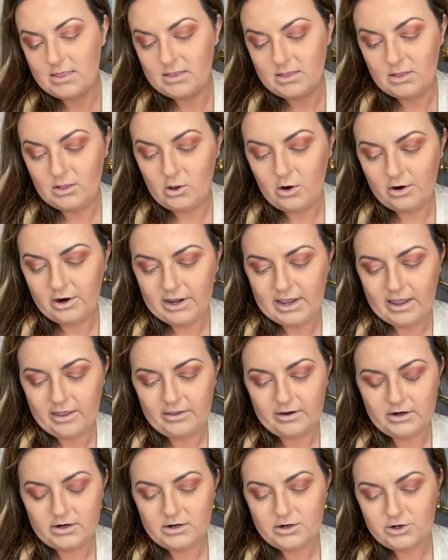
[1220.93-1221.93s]
Laura
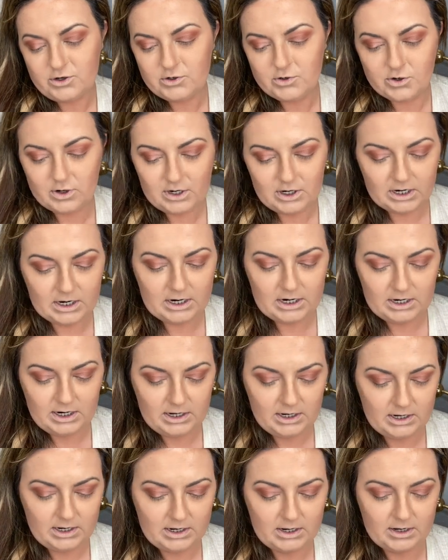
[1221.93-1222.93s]
Geller, New York.
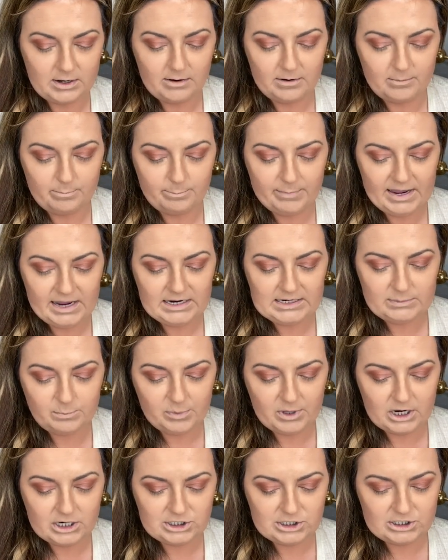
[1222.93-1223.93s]
Baked
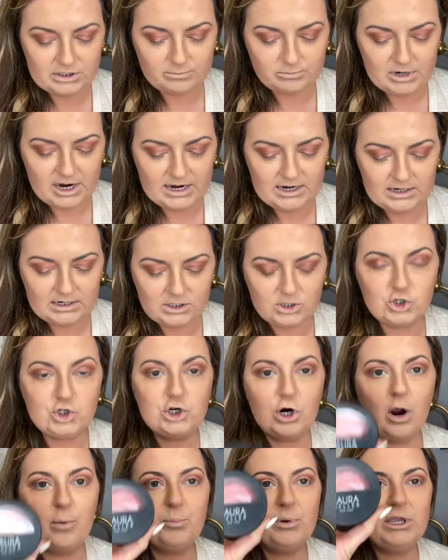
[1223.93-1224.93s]
Blush in Brighton
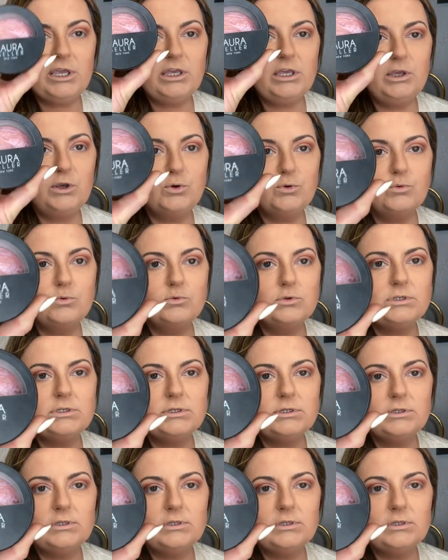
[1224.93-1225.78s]
Tropic Hues.